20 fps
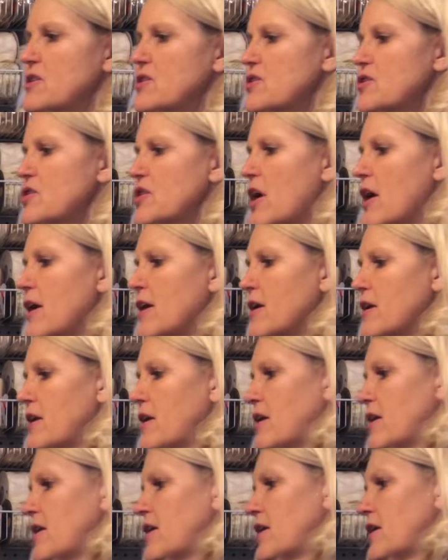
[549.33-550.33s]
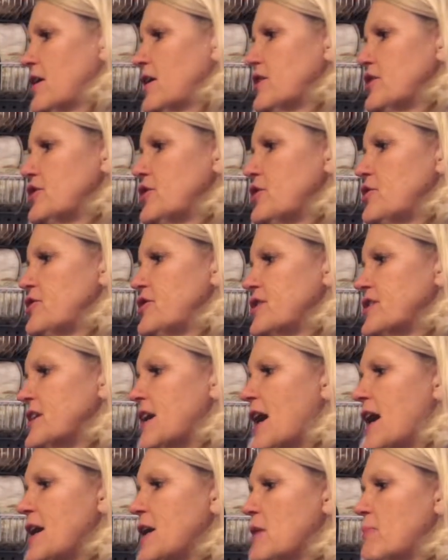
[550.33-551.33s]
start to just
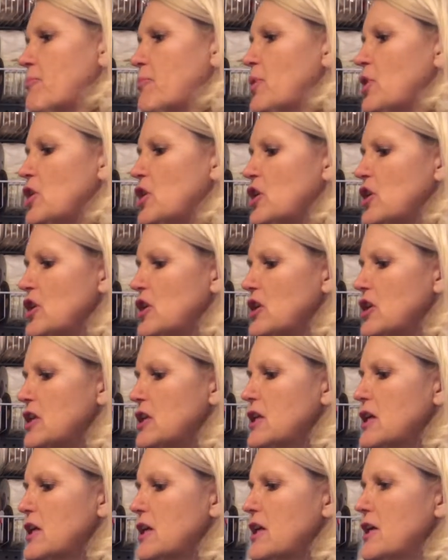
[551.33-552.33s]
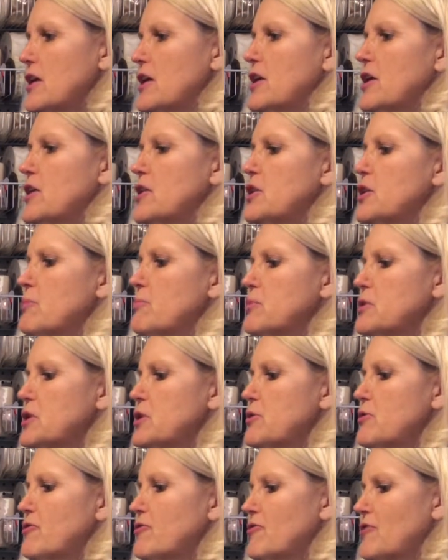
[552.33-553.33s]
kind of pull the
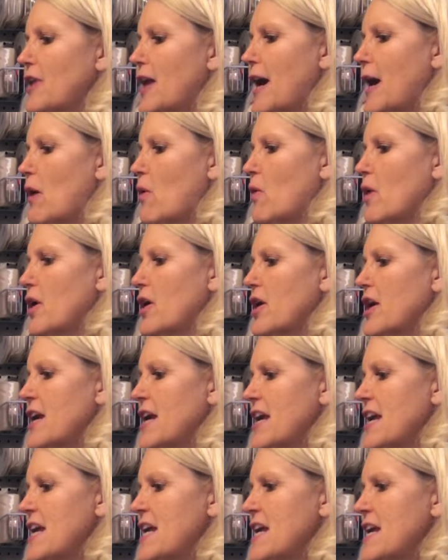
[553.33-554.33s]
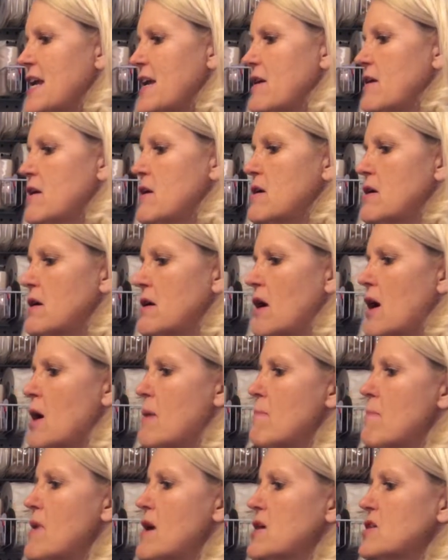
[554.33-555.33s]
blue flower in
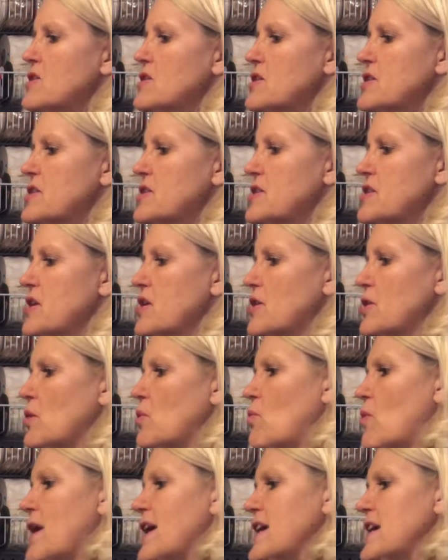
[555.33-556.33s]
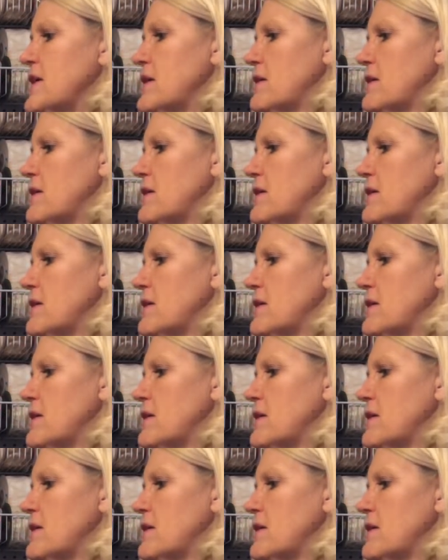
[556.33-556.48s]
amongst the white.